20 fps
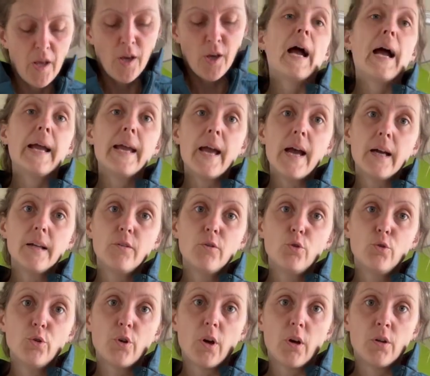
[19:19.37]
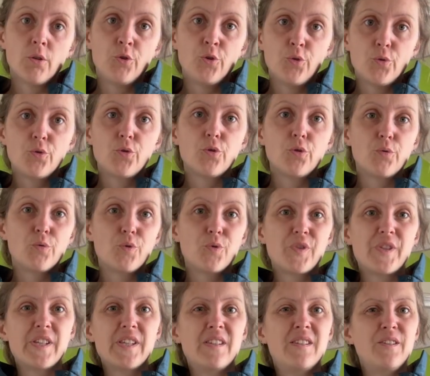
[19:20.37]
I had a look on YouTube to
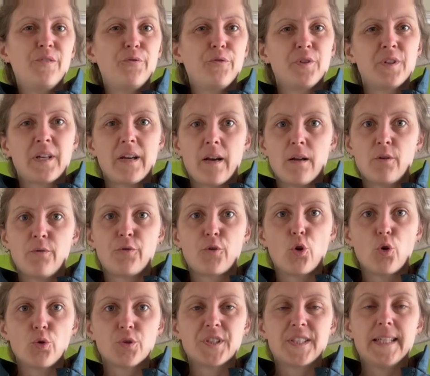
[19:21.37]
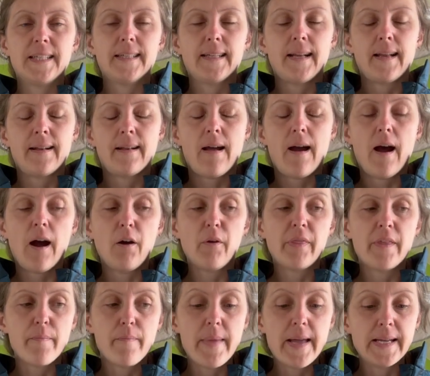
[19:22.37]
see different kind of corset and how
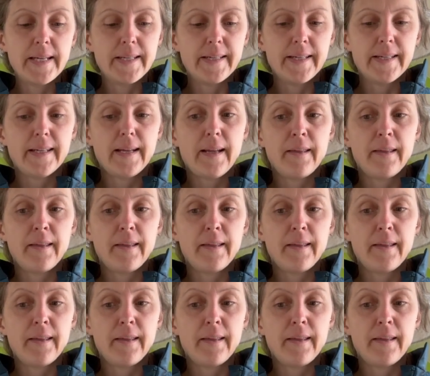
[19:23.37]
they made it.